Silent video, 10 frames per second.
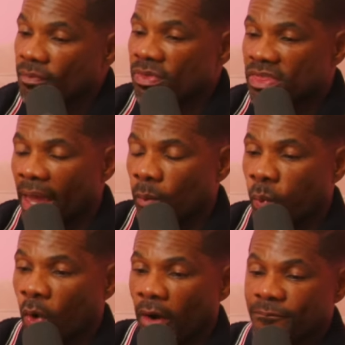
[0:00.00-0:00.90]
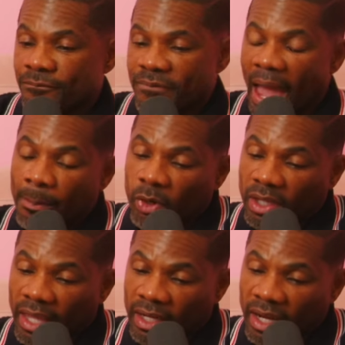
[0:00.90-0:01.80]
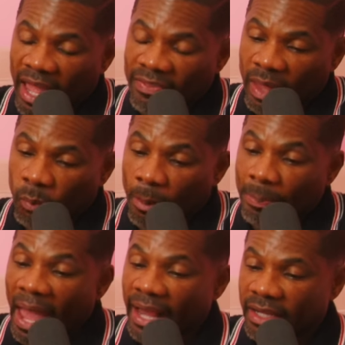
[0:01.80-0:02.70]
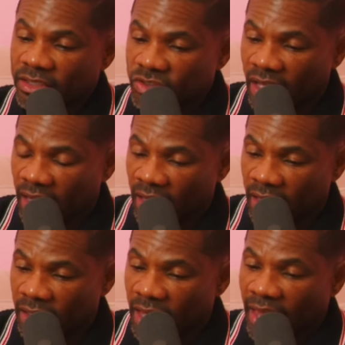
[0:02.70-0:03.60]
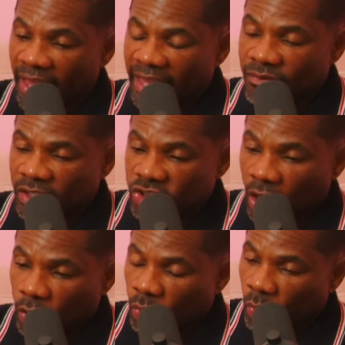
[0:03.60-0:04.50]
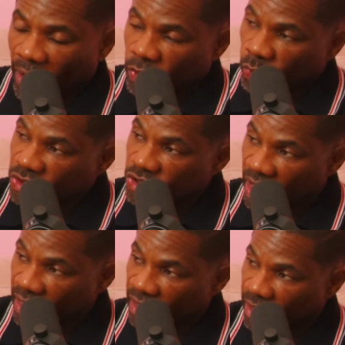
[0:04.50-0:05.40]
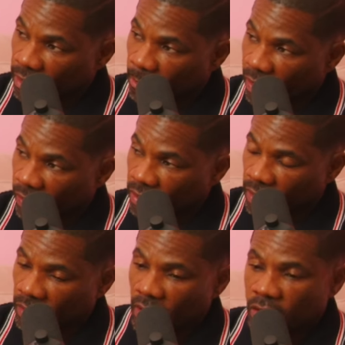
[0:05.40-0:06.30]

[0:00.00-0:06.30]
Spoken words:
that were fabricated and they were packaged in evangelical white Christianity in America,